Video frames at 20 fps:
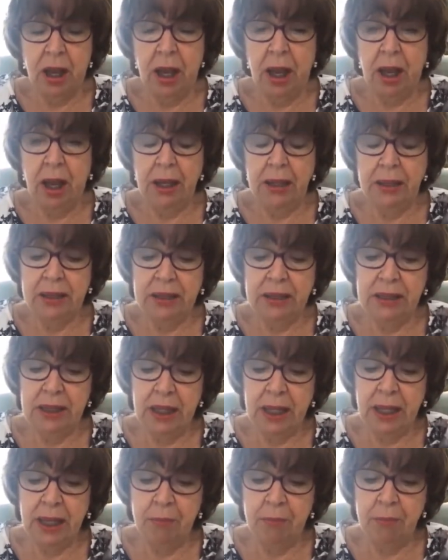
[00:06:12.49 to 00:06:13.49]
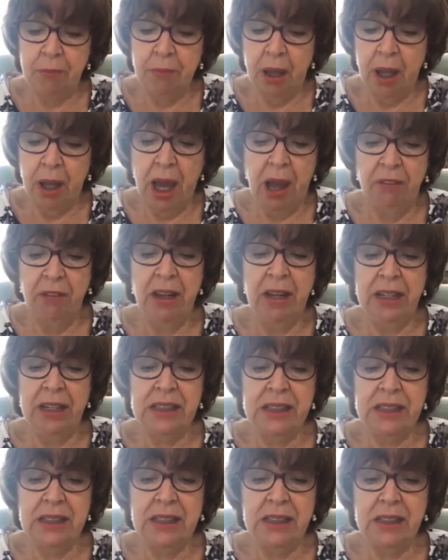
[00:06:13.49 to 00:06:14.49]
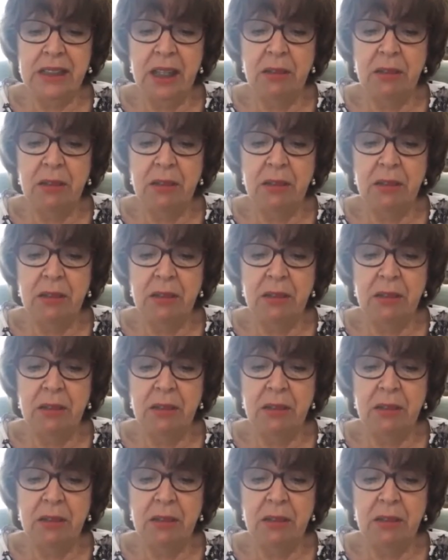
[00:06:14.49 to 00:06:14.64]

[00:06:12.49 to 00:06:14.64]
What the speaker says: And I really did.